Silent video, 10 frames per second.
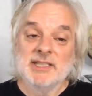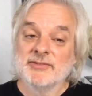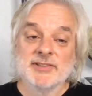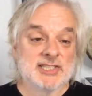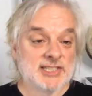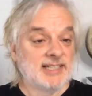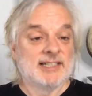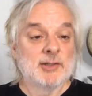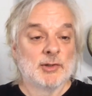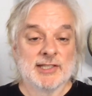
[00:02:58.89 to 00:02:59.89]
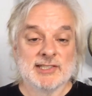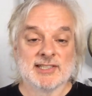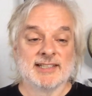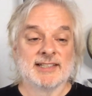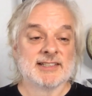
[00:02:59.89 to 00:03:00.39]
even saying all these
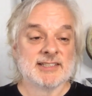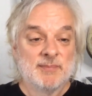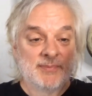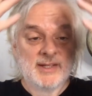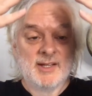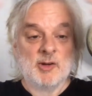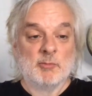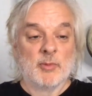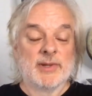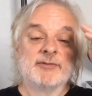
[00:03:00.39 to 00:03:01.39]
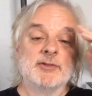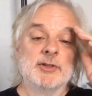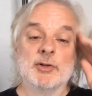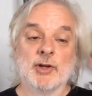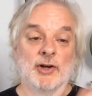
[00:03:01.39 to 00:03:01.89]
things, but would have
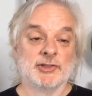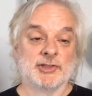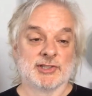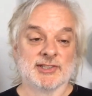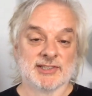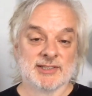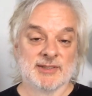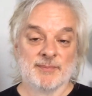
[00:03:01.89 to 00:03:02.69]
no consciousness